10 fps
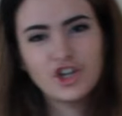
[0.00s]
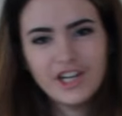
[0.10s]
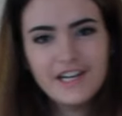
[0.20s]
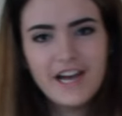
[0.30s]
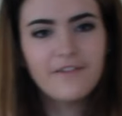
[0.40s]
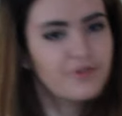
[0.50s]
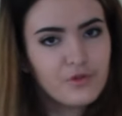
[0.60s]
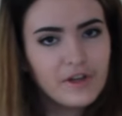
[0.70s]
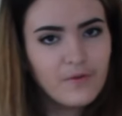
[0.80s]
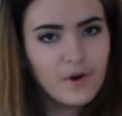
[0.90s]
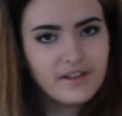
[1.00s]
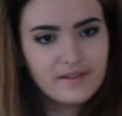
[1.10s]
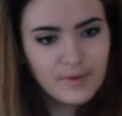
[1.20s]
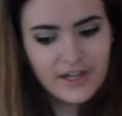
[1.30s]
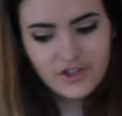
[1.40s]
Good enough,
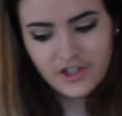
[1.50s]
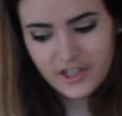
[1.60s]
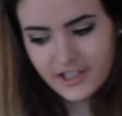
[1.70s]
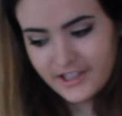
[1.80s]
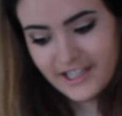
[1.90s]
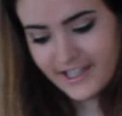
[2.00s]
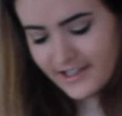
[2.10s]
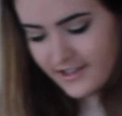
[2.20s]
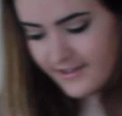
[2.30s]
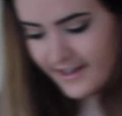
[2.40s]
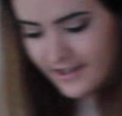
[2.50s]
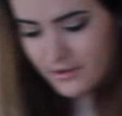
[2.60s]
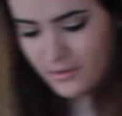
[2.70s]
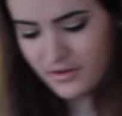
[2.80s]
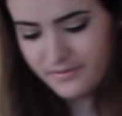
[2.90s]
3/4 brown sugar, done. Okay,
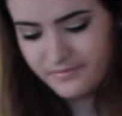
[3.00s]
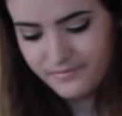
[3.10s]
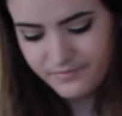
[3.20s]
cool.